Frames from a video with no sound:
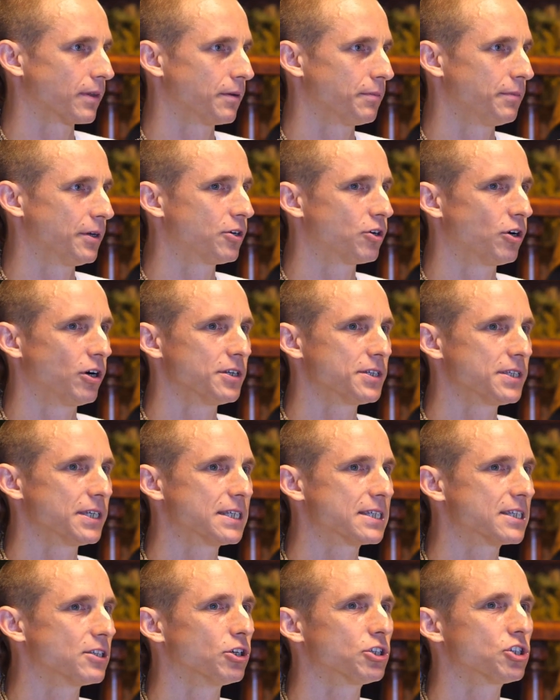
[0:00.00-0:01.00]
Because
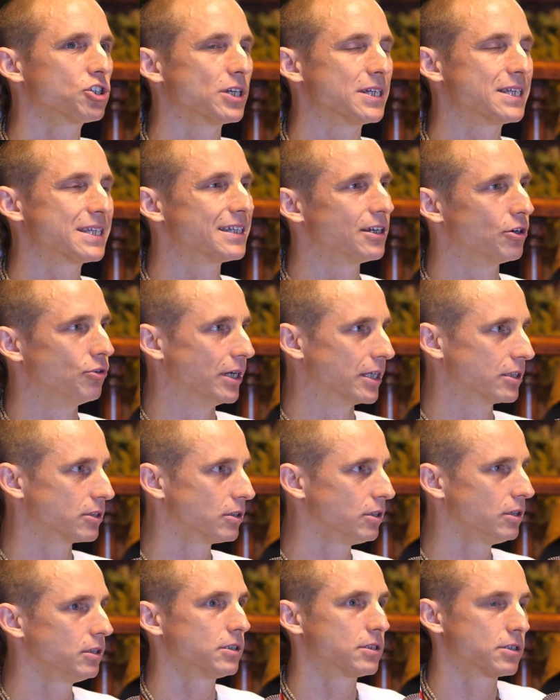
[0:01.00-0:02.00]
it's not just
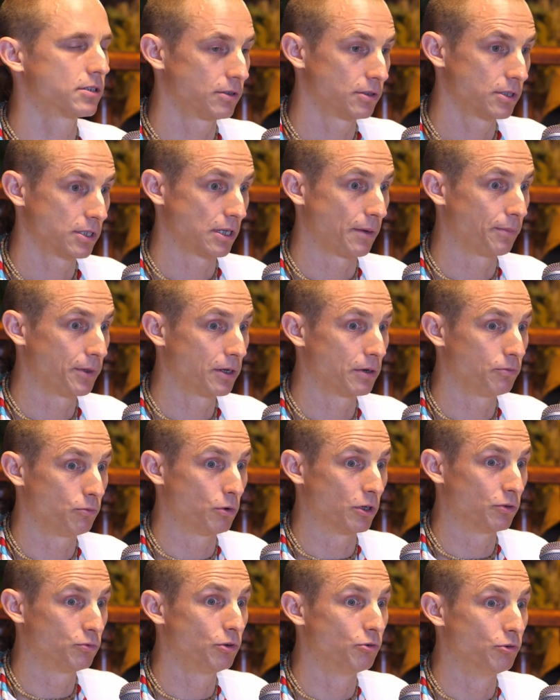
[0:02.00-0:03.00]
theoretical, it's something
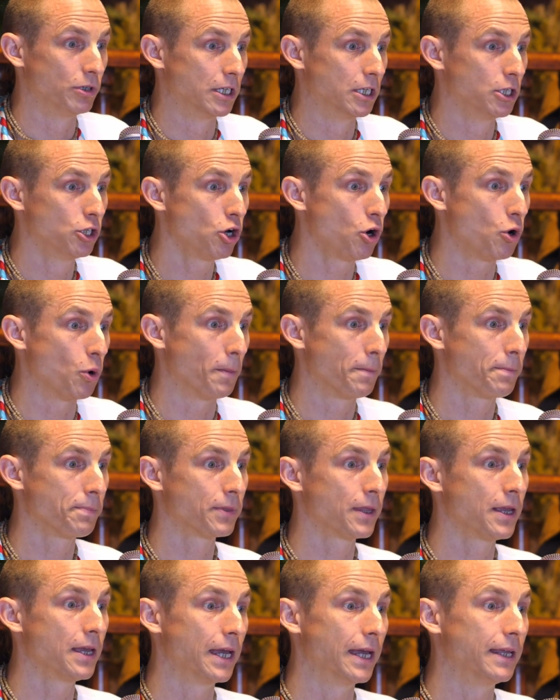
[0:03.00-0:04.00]
what we really know.
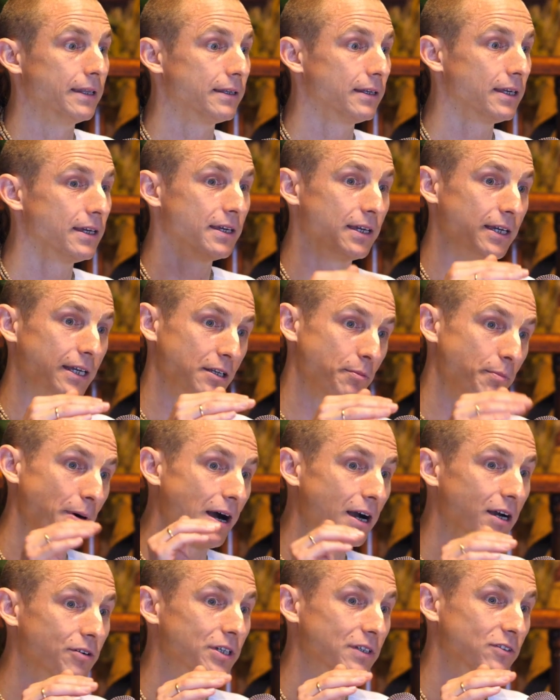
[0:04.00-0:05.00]
And in the
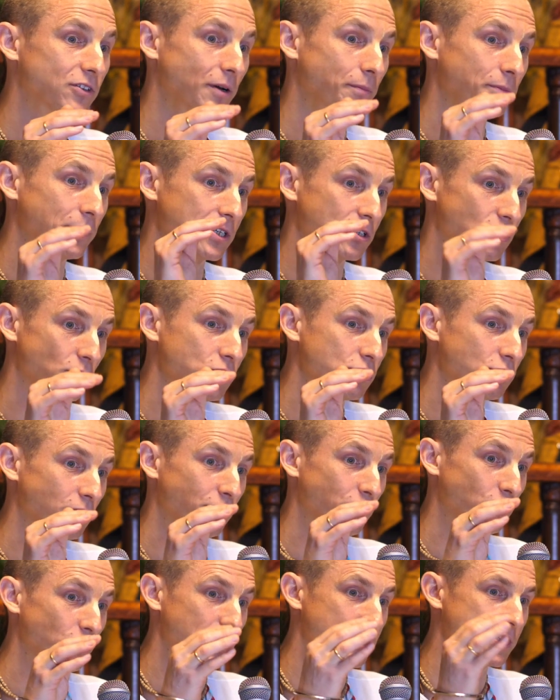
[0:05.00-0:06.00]
Bhagavatam, there's also a
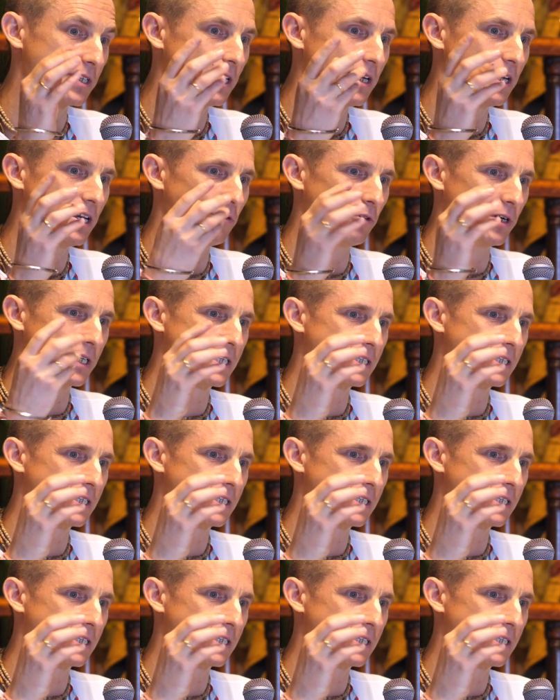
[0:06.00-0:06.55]
verse where it